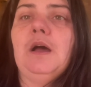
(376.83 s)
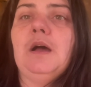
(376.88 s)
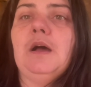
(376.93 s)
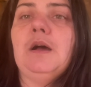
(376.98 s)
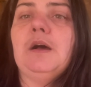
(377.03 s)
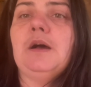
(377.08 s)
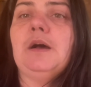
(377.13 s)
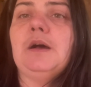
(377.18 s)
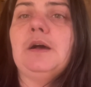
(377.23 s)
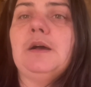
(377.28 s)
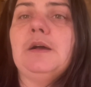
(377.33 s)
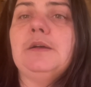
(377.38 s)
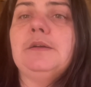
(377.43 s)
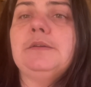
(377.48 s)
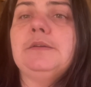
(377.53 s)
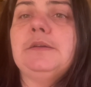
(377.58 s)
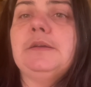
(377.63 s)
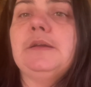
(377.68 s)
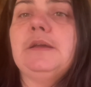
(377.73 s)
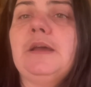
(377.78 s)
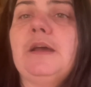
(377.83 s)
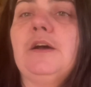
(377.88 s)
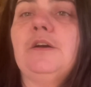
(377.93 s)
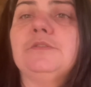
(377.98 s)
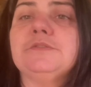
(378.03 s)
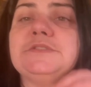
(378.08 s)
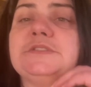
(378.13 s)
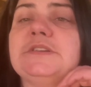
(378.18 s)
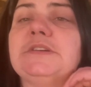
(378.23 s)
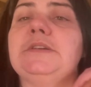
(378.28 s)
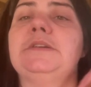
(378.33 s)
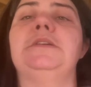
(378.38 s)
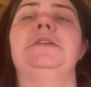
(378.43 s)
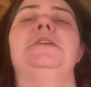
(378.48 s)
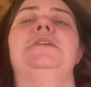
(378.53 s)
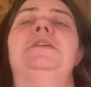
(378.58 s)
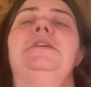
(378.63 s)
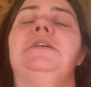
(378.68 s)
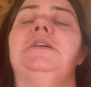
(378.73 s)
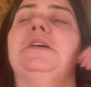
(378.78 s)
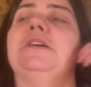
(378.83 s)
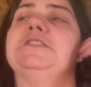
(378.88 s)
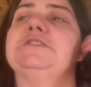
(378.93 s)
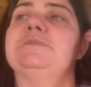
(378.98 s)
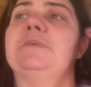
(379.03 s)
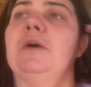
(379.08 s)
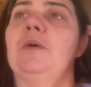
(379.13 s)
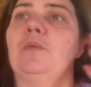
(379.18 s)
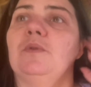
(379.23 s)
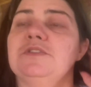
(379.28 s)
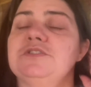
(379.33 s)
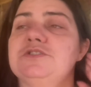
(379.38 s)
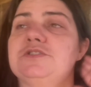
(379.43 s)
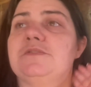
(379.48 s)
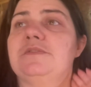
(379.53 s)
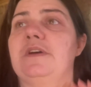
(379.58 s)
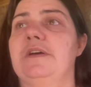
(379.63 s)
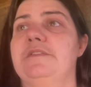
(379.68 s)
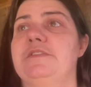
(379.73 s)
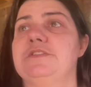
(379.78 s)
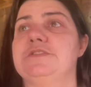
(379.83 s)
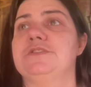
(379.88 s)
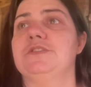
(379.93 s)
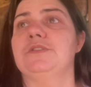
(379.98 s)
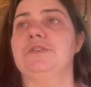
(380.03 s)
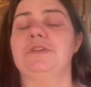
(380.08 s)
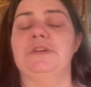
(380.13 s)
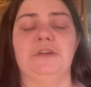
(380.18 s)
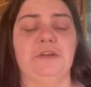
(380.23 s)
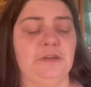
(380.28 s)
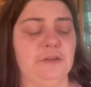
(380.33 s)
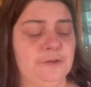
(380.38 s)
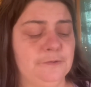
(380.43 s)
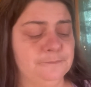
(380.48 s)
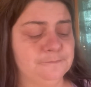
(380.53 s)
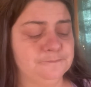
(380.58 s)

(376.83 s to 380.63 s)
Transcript: Uh, Elton is my one surviving turkey.